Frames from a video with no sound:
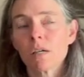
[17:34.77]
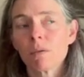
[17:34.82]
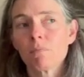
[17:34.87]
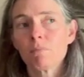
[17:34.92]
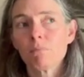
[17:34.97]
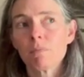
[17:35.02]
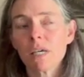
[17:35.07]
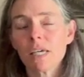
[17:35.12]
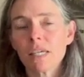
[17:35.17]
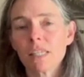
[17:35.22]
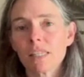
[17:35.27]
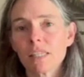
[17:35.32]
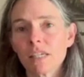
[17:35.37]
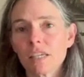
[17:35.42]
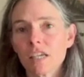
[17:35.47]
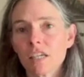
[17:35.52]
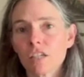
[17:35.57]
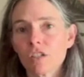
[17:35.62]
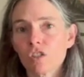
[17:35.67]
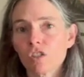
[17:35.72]
make the
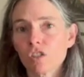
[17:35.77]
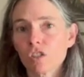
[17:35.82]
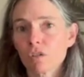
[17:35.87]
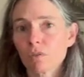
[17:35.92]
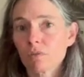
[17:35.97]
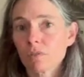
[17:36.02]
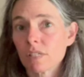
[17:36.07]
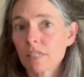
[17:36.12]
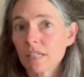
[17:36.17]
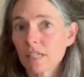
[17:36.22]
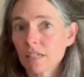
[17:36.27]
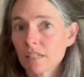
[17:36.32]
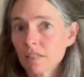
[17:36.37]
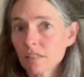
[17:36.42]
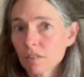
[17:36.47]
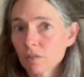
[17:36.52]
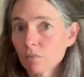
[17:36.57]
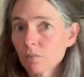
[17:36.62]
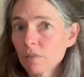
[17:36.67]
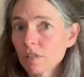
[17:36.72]
gauge so
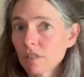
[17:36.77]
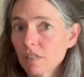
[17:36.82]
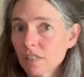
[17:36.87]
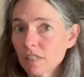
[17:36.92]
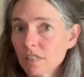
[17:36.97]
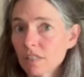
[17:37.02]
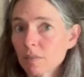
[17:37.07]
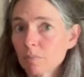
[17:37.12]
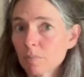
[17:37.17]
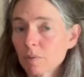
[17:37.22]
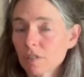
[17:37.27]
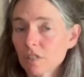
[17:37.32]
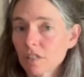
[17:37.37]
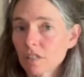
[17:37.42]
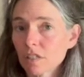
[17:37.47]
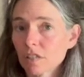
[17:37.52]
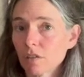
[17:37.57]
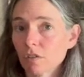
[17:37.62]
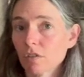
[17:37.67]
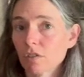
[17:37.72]
dense with this
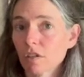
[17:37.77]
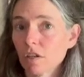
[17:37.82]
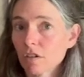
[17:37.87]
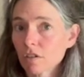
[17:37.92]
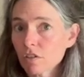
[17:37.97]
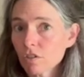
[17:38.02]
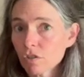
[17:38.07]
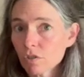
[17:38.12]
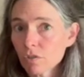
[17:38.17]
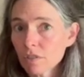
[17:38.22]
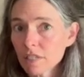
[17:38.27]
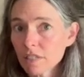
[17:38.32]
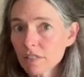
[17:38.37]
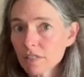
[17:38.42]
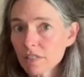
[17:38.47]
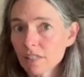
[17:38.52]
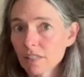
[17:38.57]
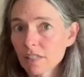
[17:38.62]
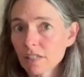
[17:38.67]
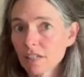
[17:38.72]
particular yarn
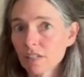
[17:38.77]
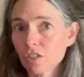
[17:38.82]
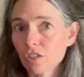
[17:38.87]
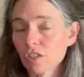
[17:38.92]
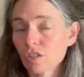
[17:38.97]
choice that it